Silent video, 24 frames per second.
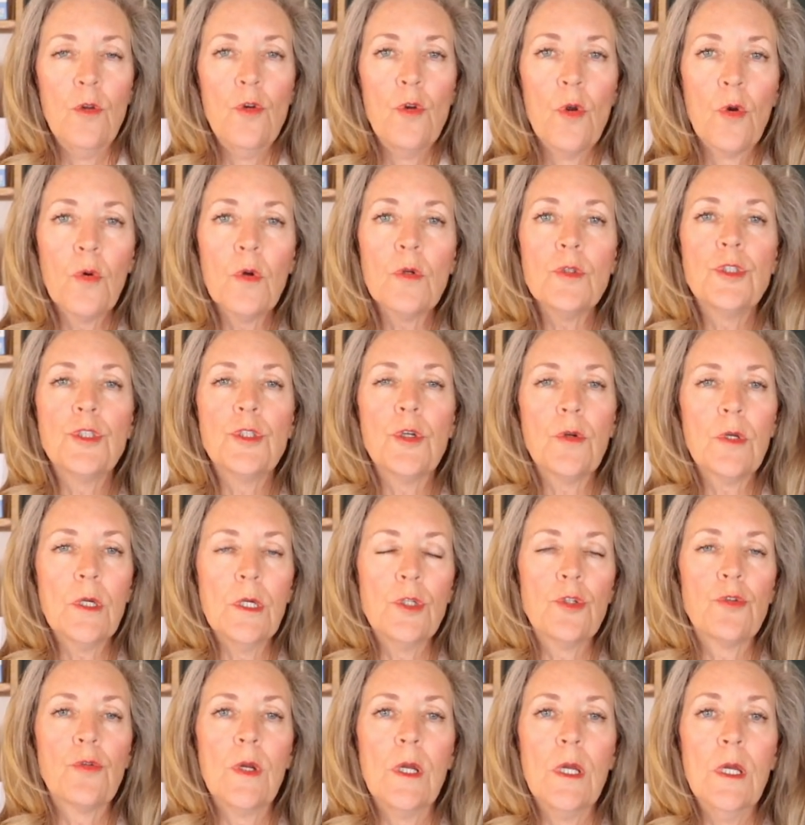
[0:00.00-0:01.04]
Neural
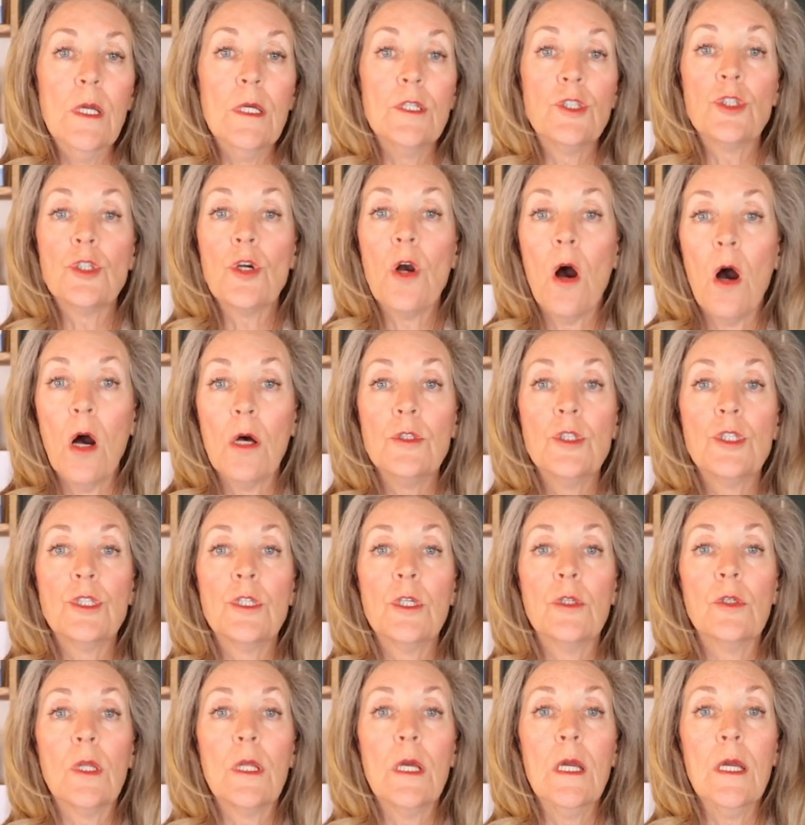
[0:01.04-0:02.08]
circuitry is
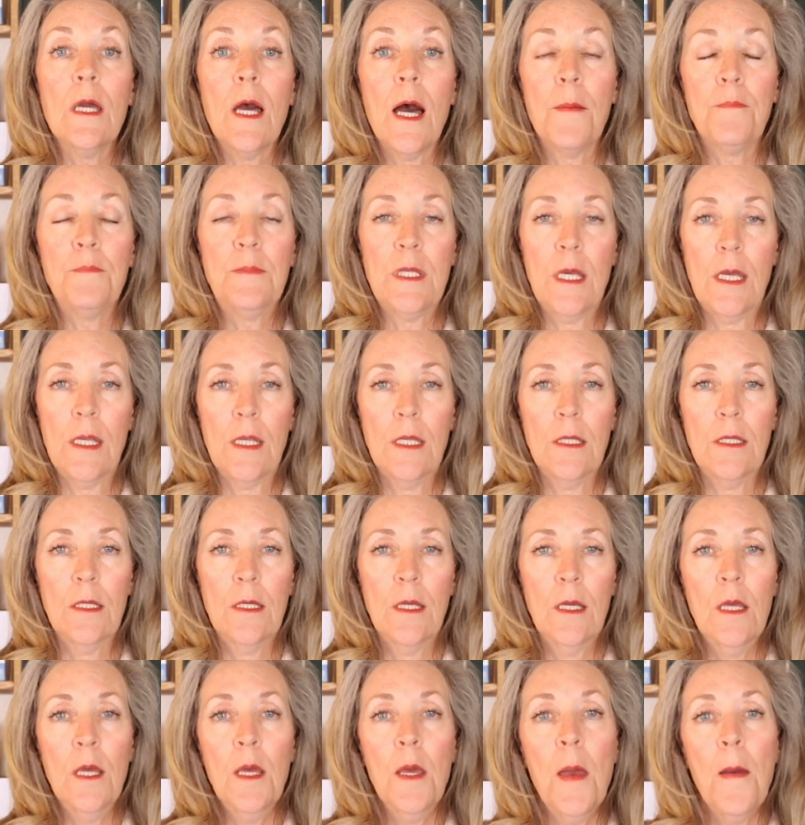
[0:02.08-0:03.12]
constantly updated
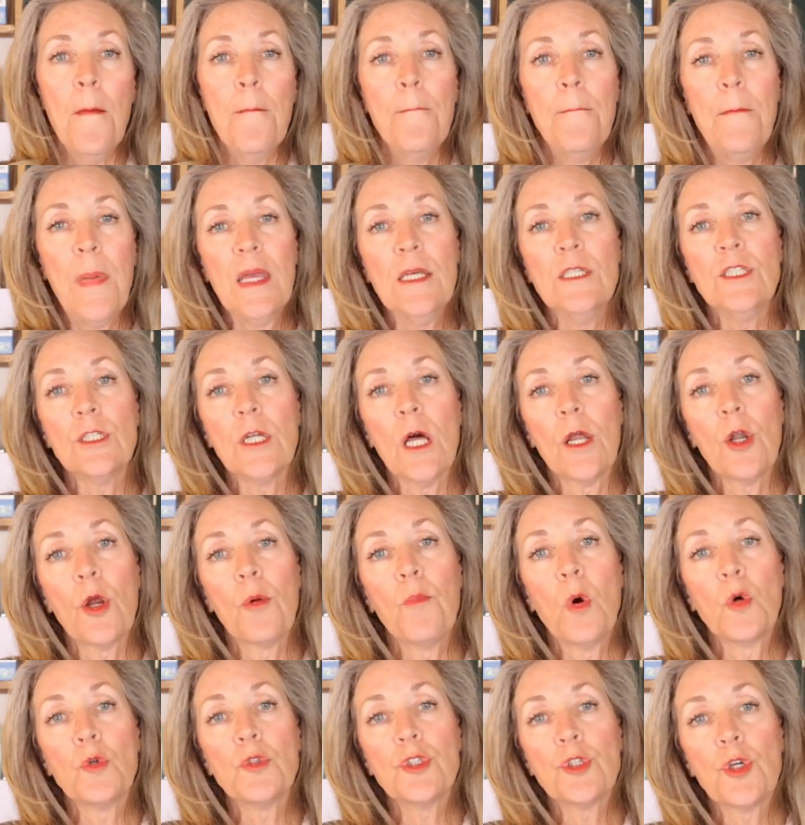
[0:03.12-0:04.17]
based on
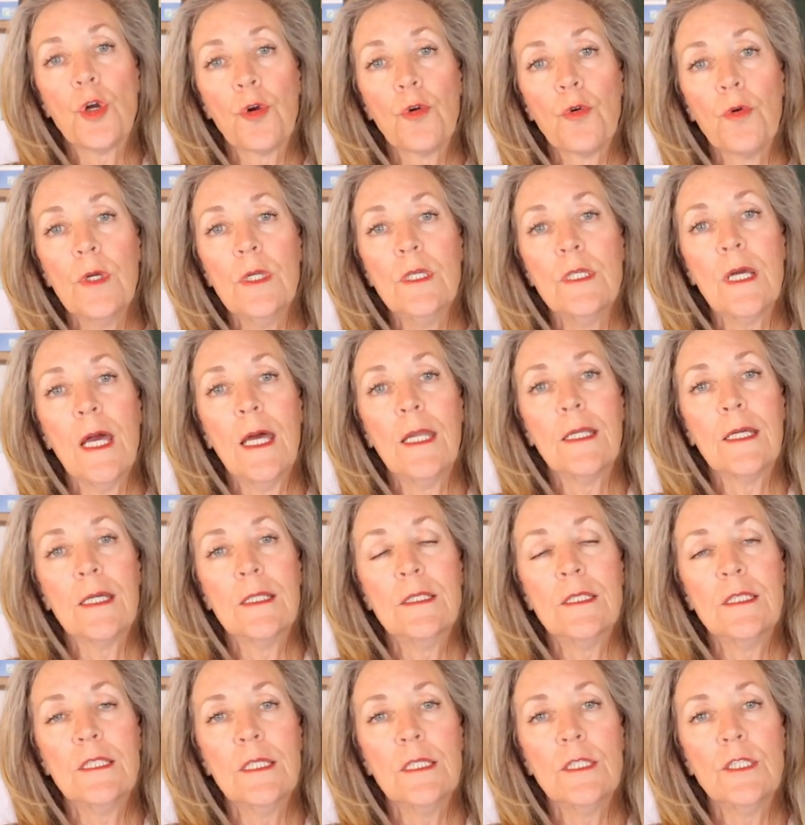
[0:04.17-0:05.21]
our most current and
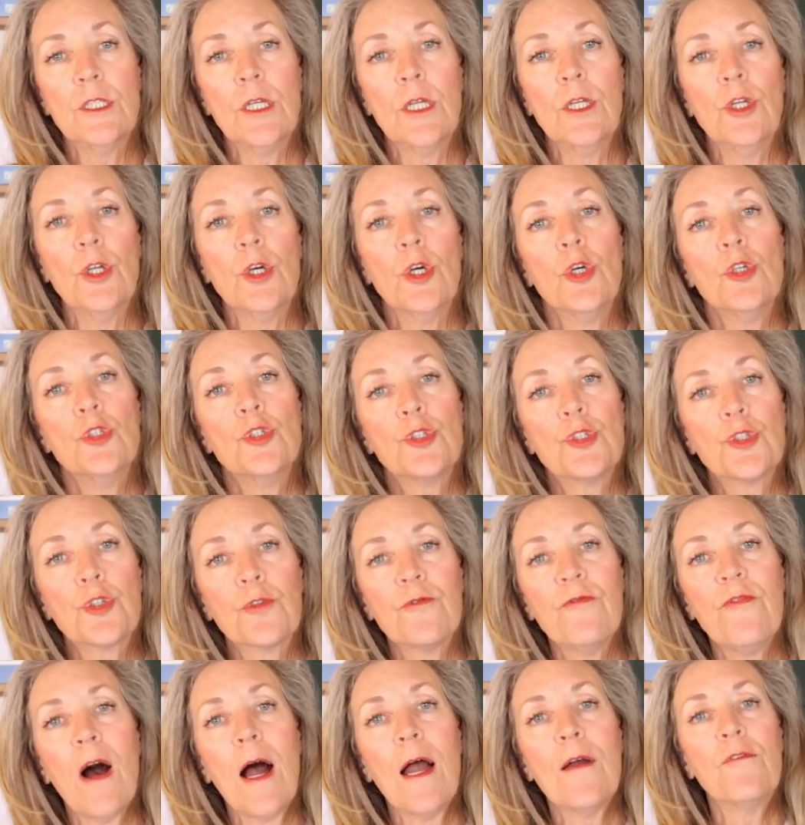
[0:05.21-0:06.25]
consistent
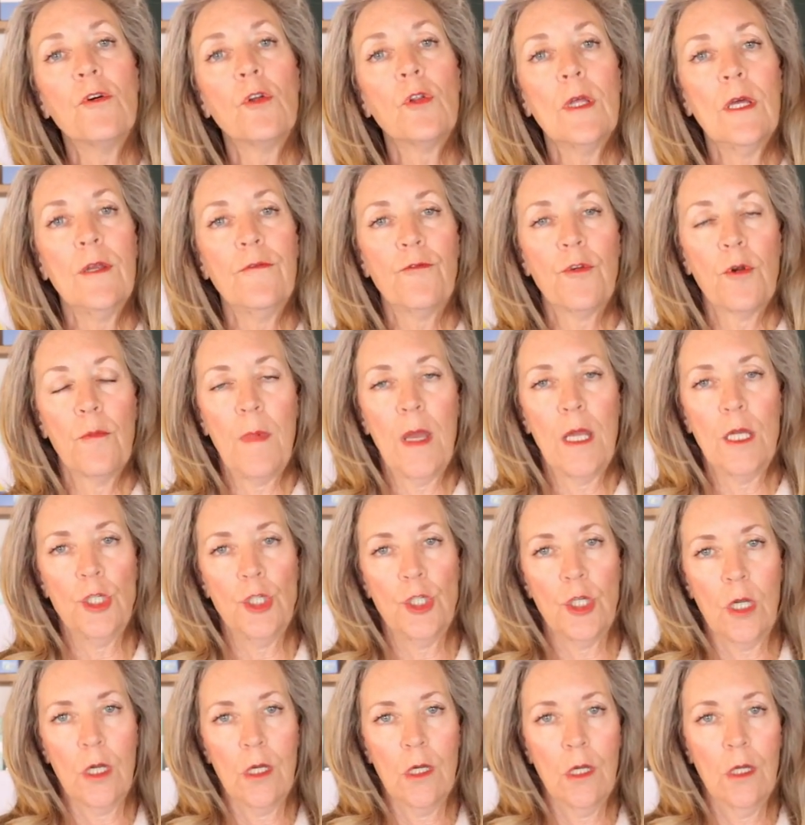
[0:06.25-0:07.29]
survival
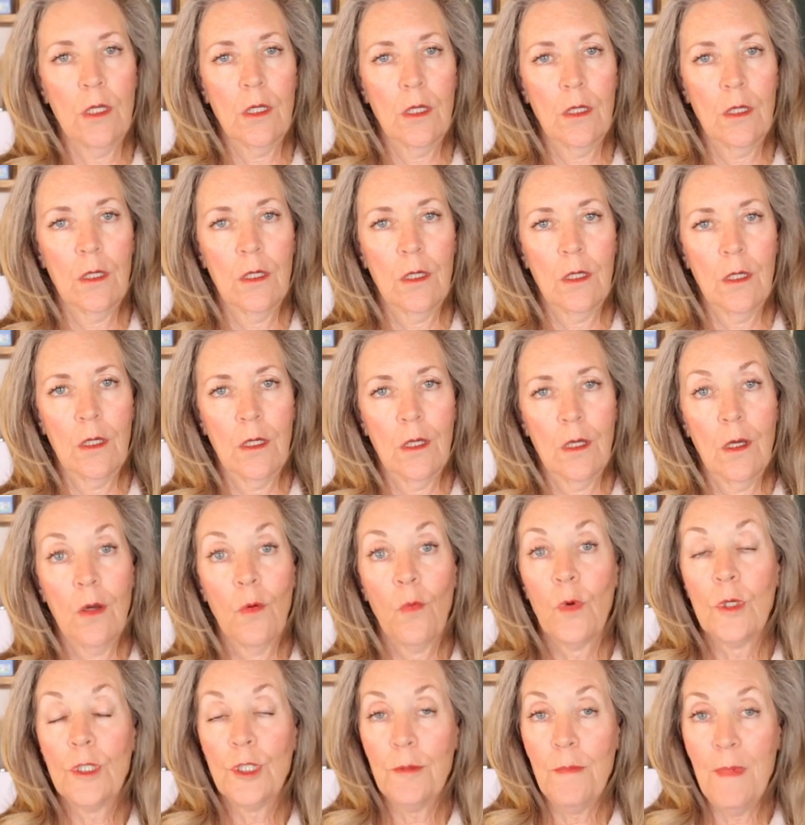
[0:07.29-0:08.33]
information,
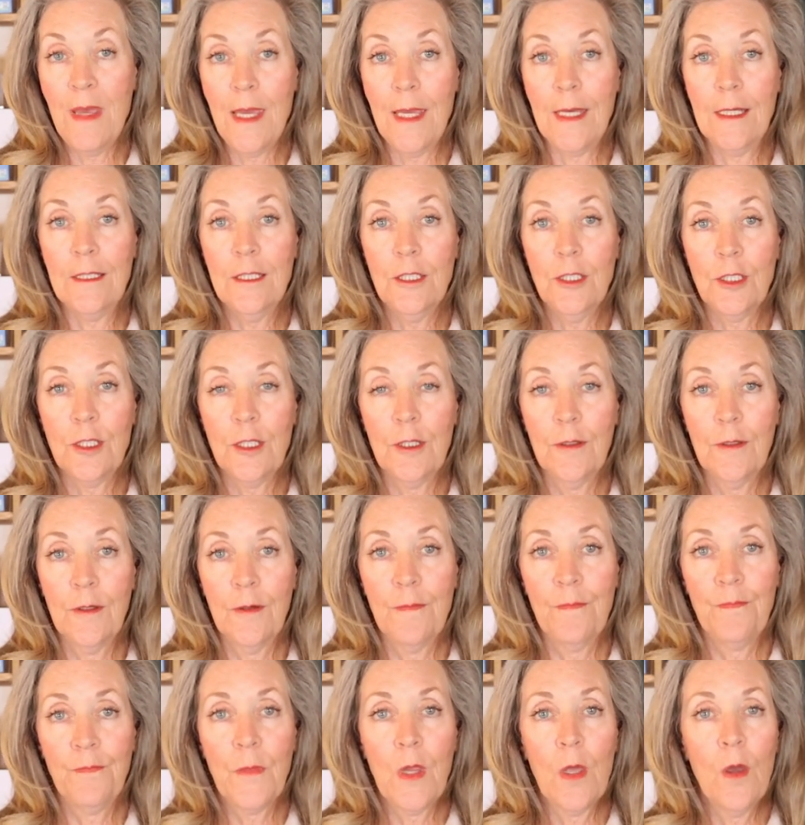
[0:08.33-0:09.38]
which means
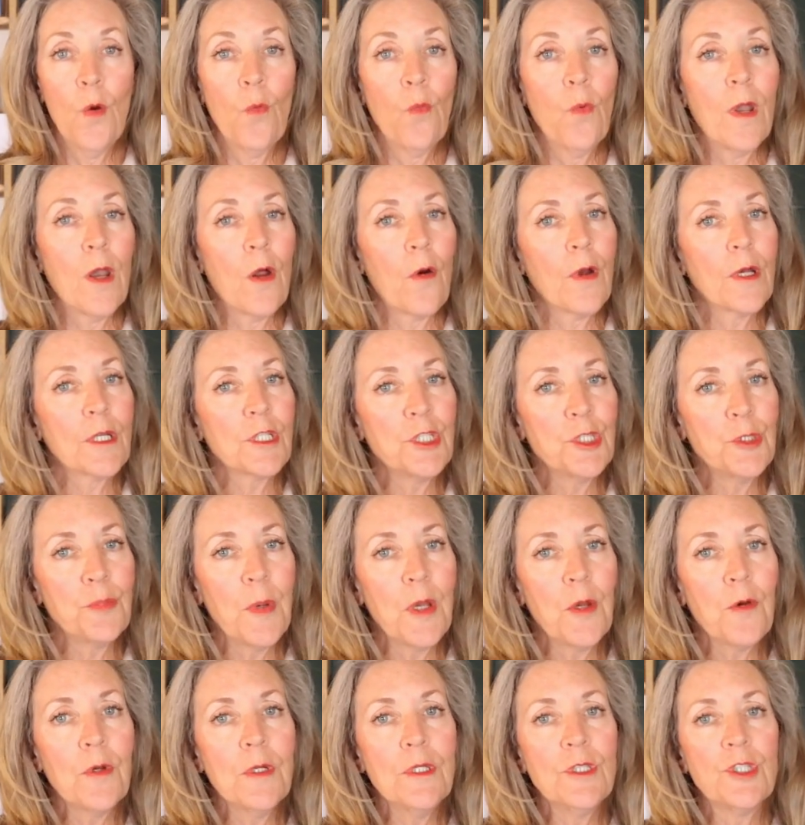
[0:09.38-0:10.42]
when our
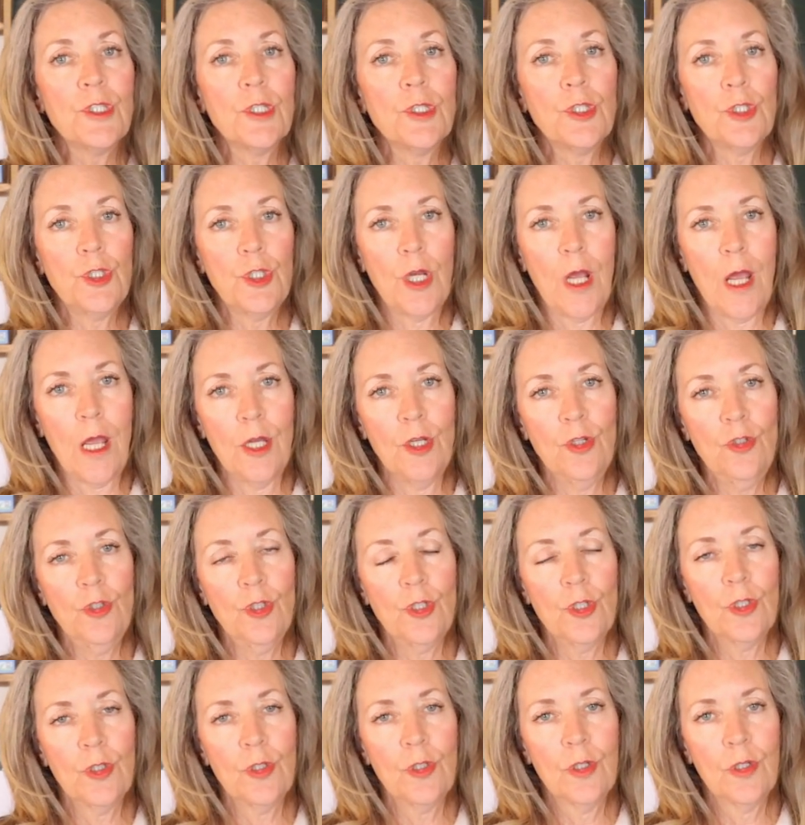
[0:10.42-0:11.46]
experiences
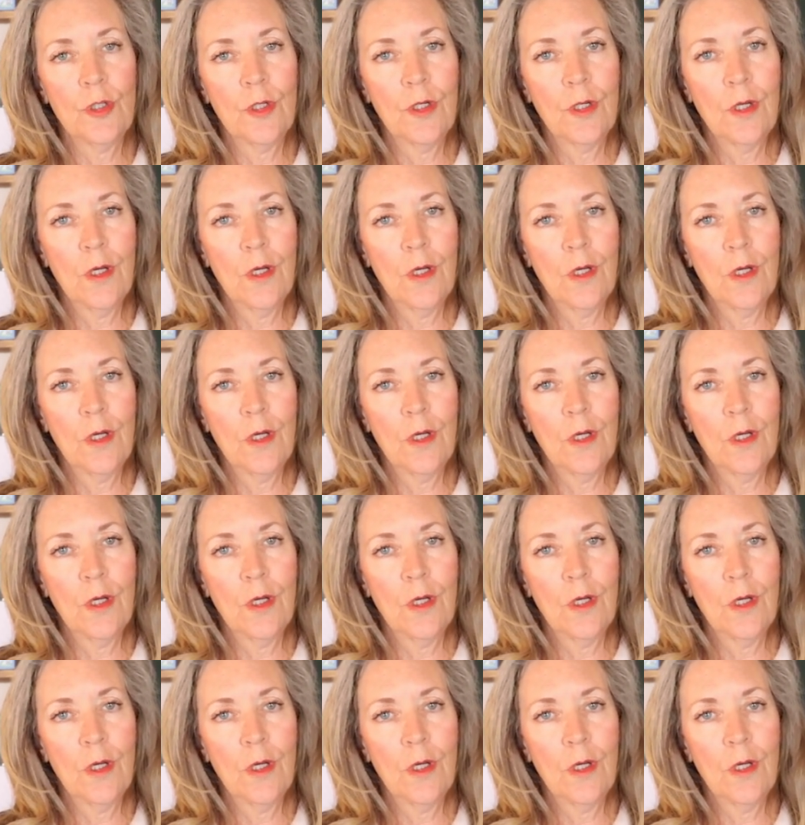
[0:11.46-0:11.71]
change,